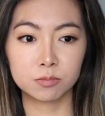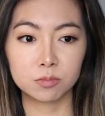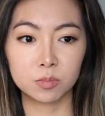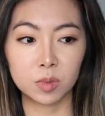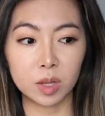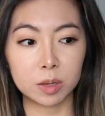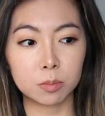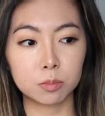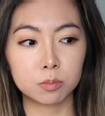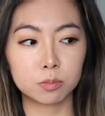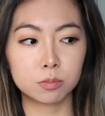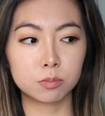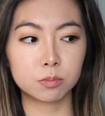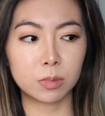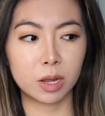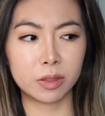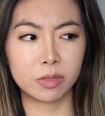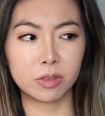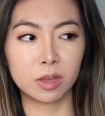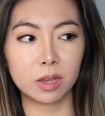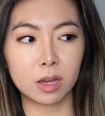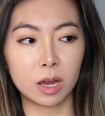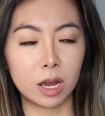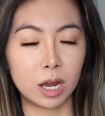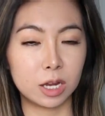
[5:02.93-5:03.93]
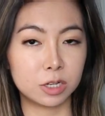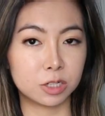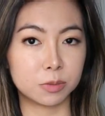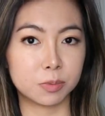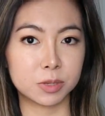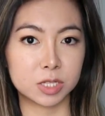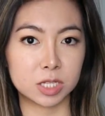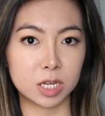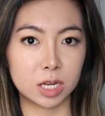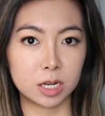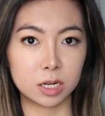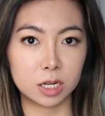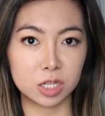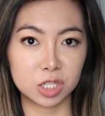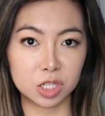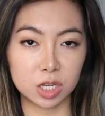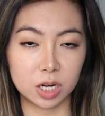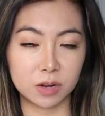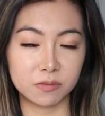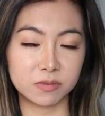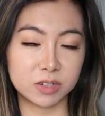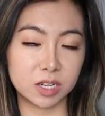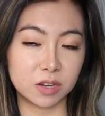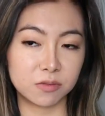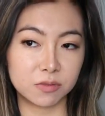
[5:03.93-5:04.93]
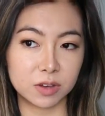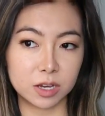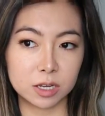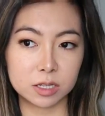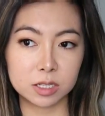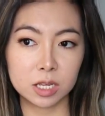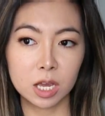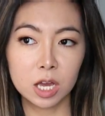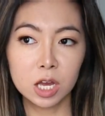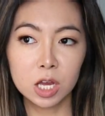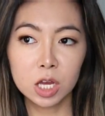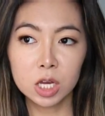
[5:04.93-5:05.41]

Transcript: Like, I think 100% is going to have defects.